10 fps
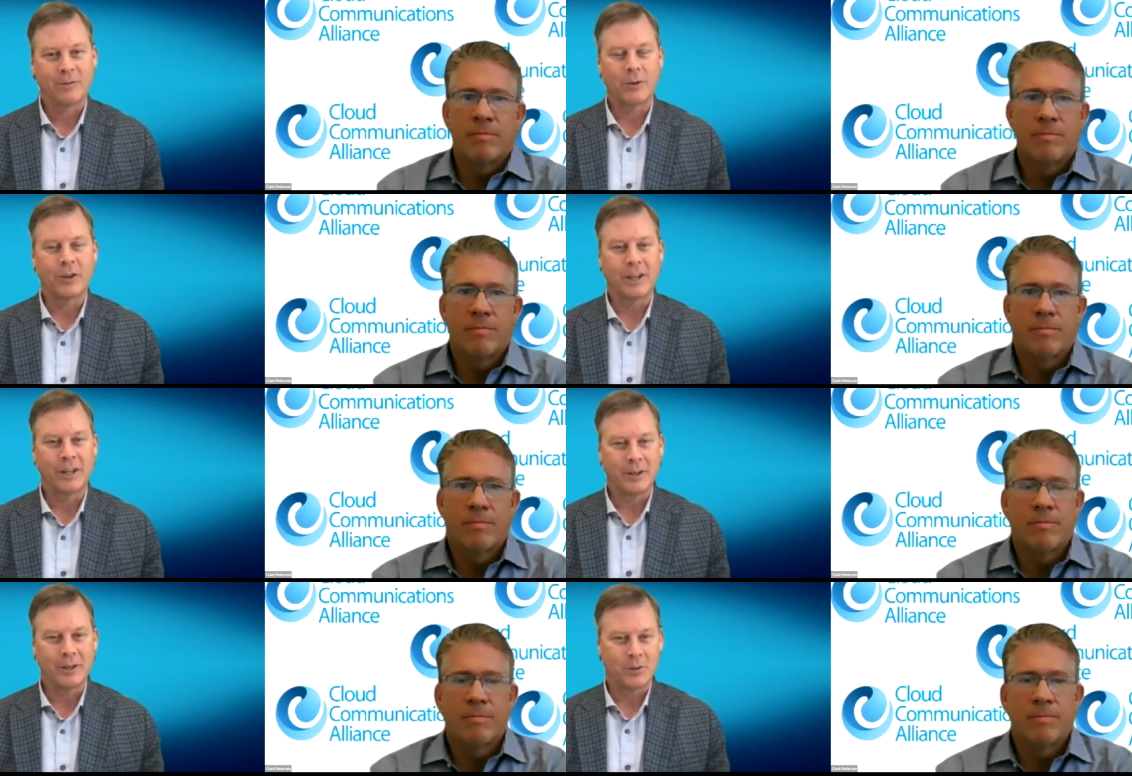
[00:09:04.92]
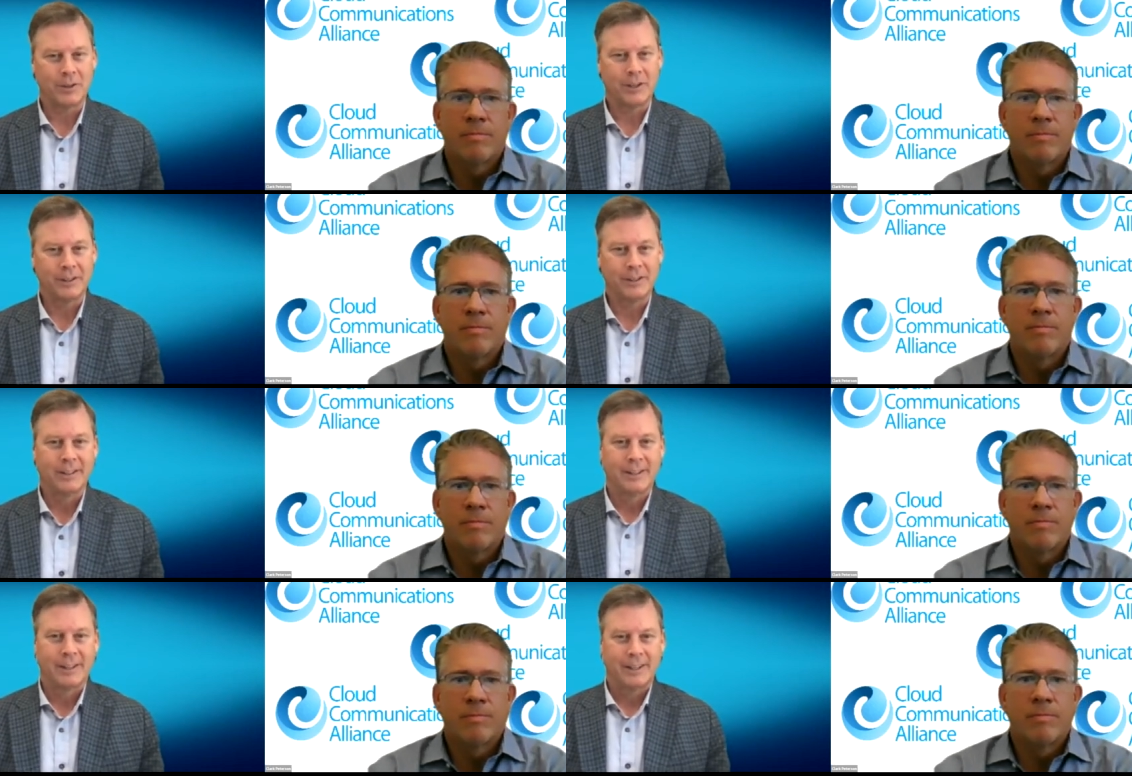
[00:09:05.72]
Speaker 1: for the industry?
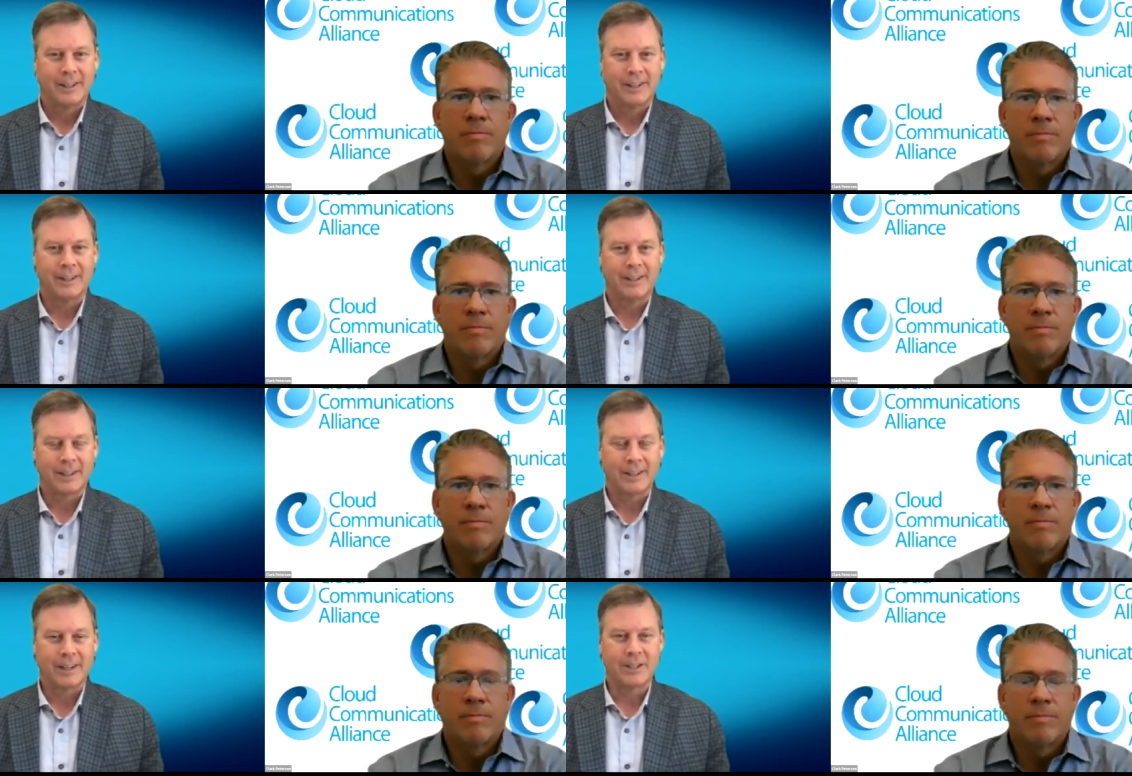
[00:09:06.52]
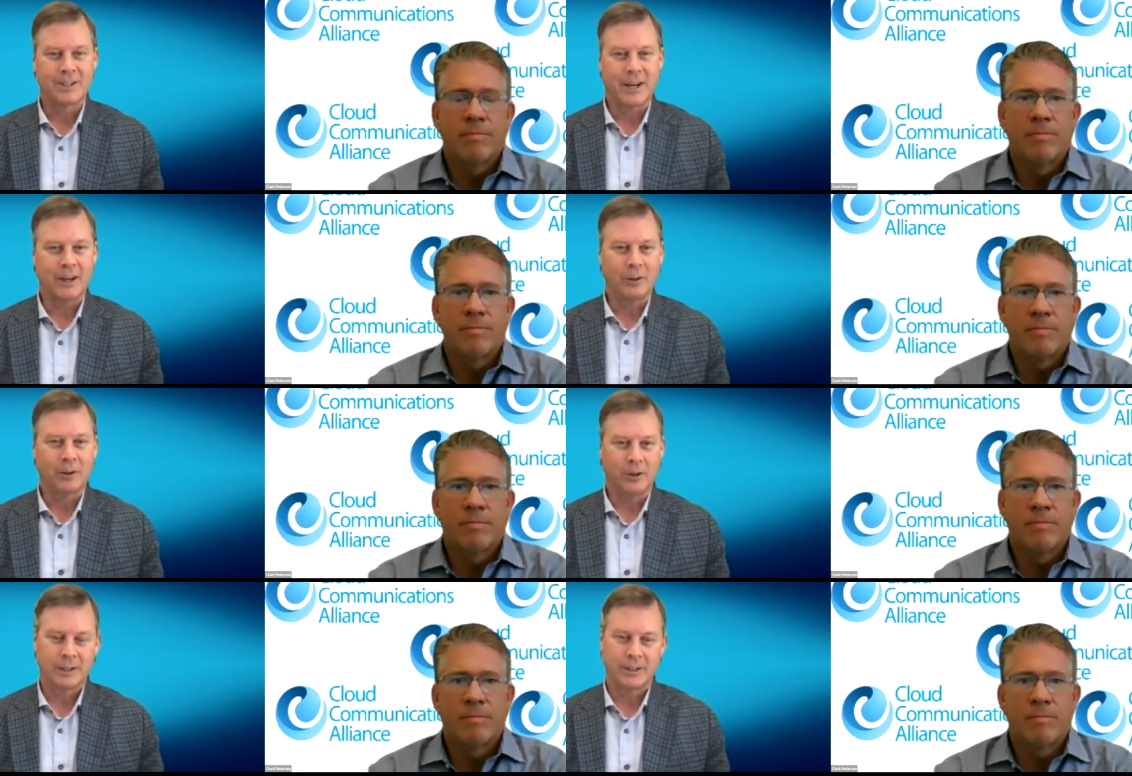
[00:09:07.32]
Uh, its
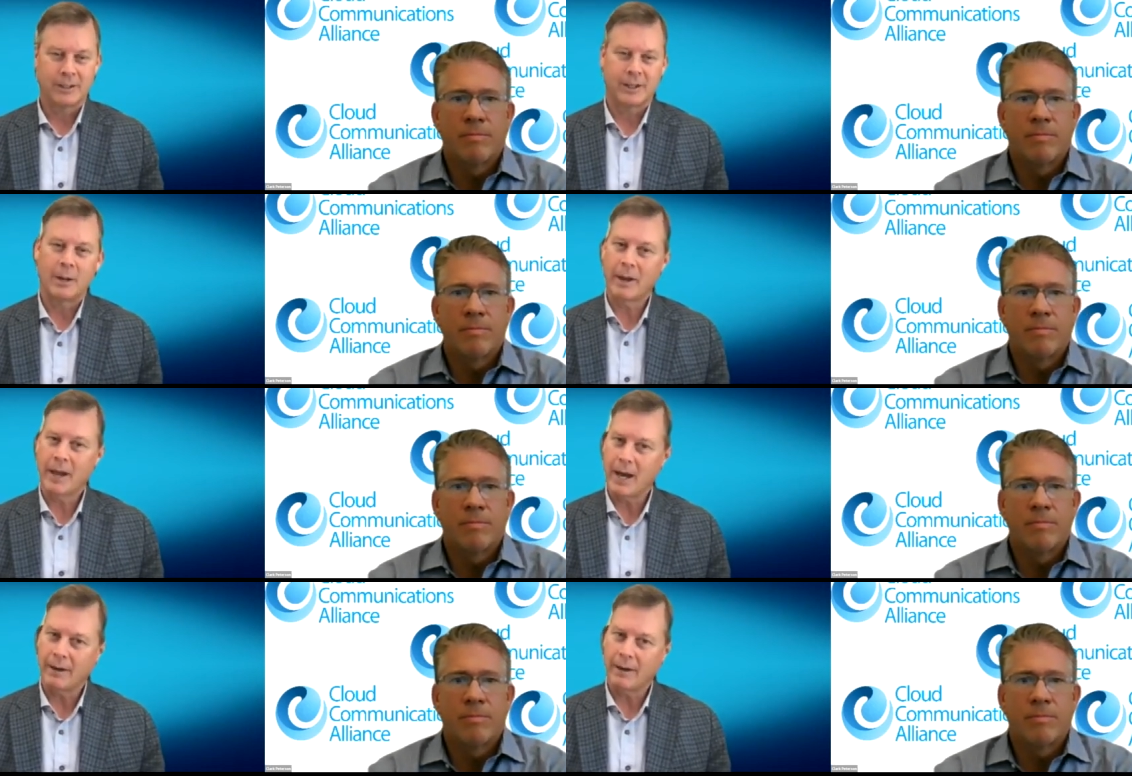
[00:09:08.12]
outlook coming out